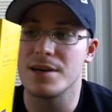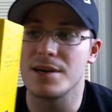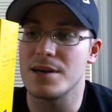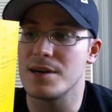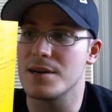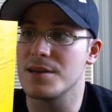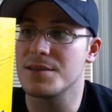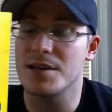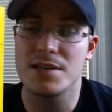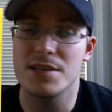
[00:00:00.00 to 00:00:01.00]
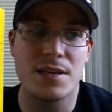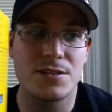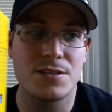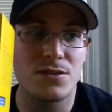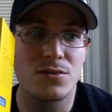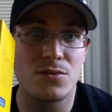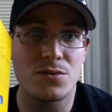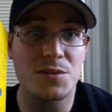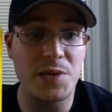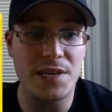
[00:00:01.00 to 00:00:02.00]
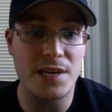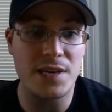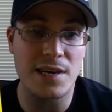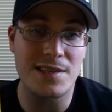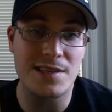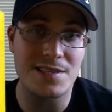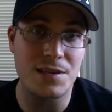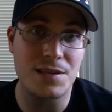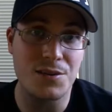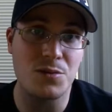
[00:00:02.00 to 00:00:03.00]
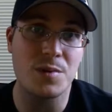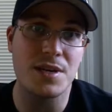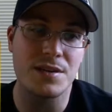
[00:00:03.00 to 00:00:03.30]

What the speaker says: It does get you speaking and listening a little bit.